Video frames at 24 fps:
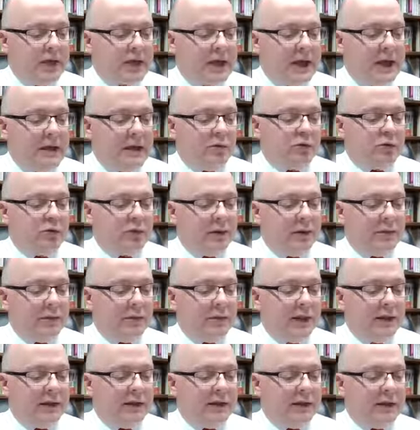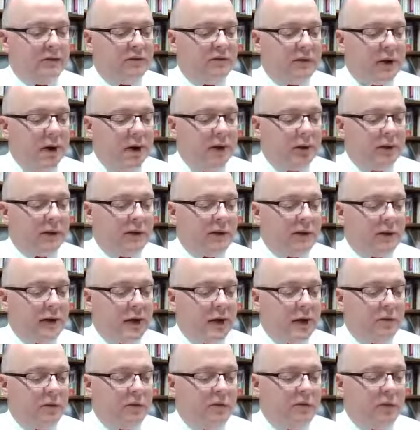she came trembling and falling
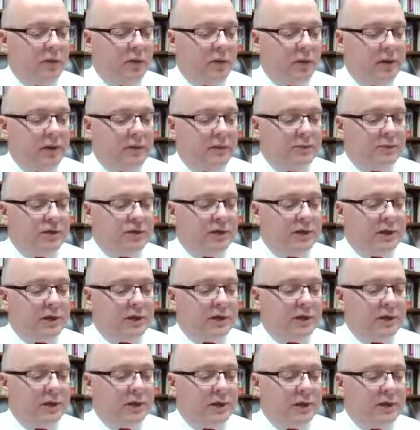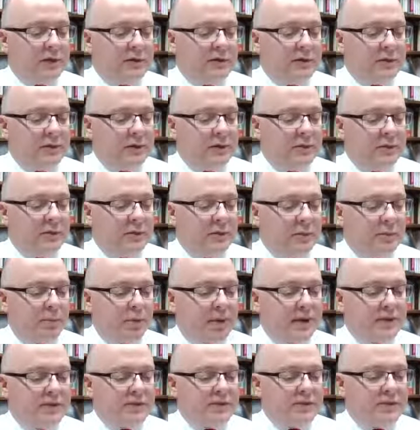down before him. She declared to him in the
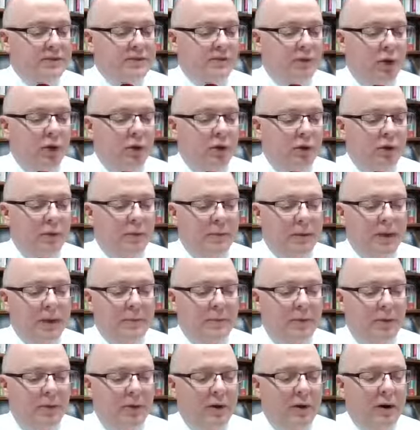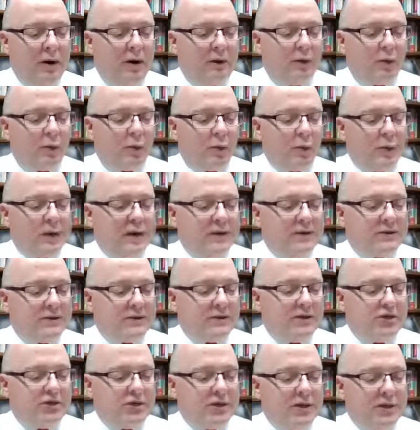presence of all the people the
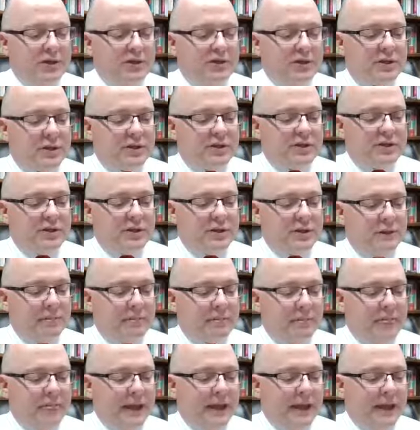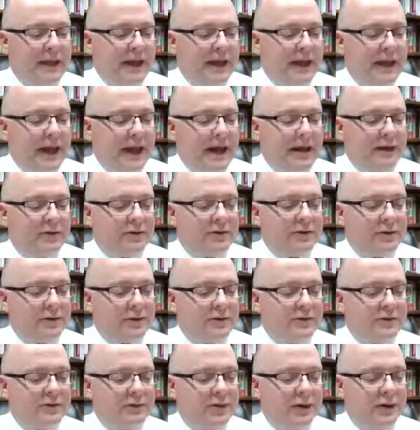reason she had touched him and how
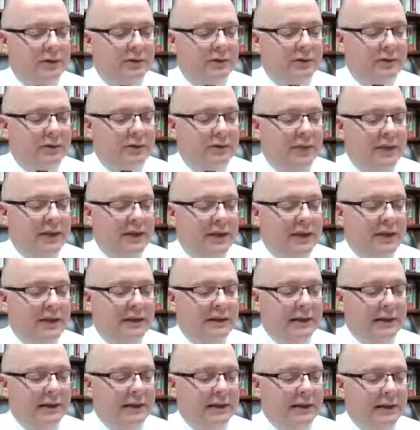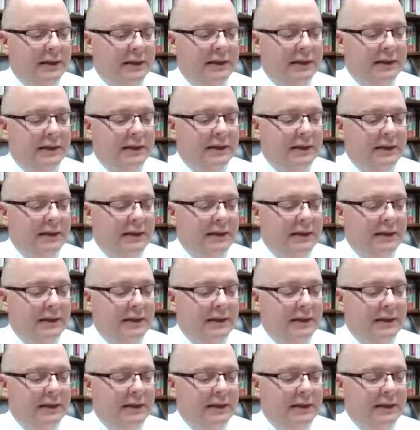she was healed immediately.